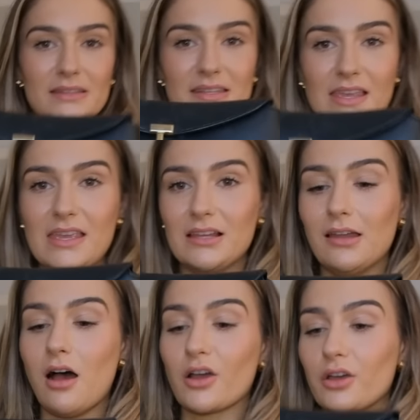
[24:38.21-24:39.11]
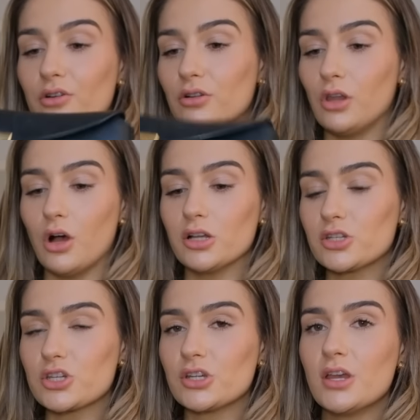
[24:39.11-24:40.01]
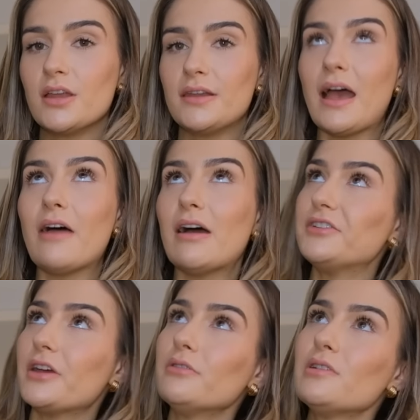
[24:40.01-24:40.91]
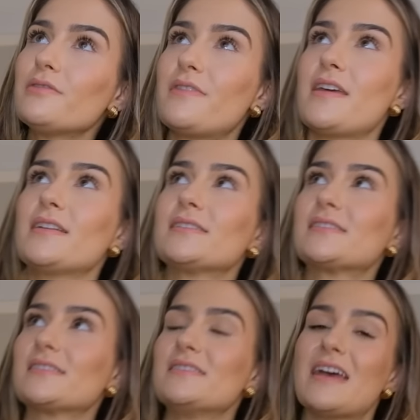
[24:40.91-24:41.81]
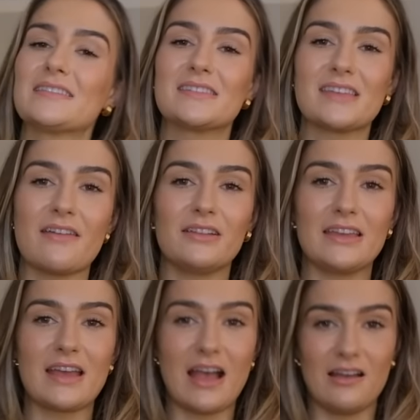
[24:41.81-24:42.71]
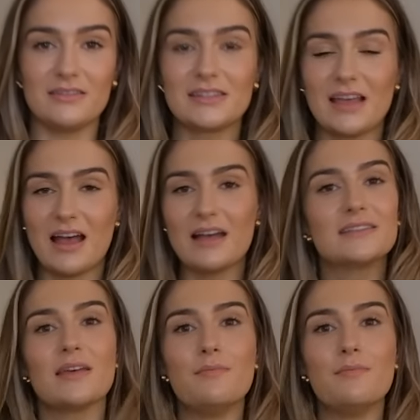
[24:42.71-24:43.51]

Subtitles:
T-Lock clutch. Now, I don't know if this necessarily counts as a